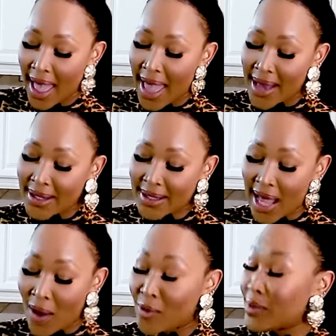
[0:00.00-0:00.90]
at
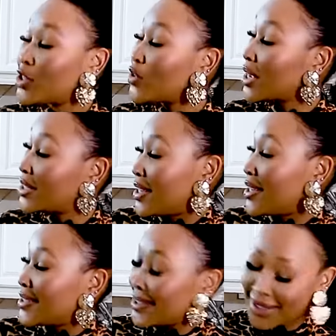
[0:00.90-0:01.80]
our matric
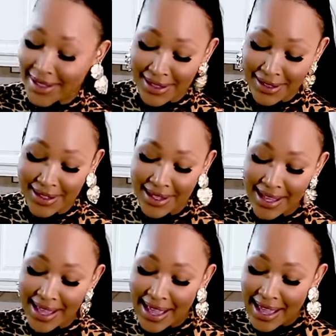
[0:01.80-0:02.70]
dance.
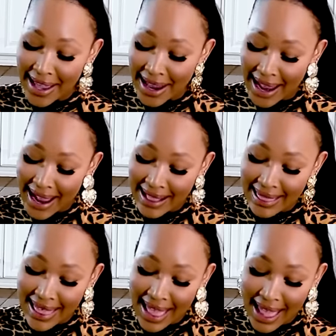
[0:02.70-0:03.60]

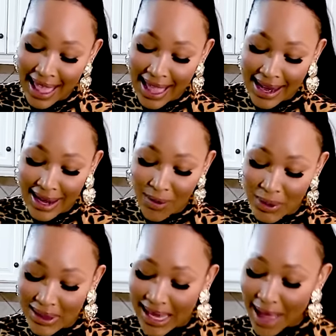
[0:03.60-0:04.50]
And then it
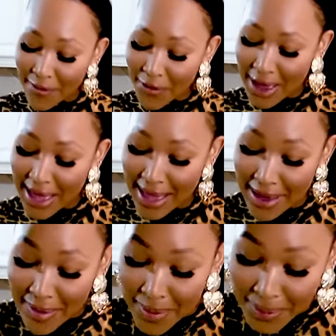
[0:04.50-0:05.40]
was time for
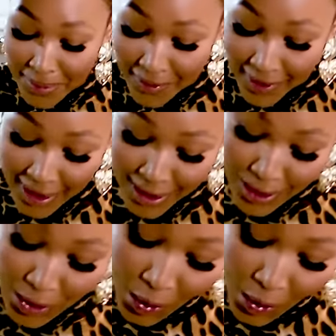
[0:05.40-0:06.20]
him to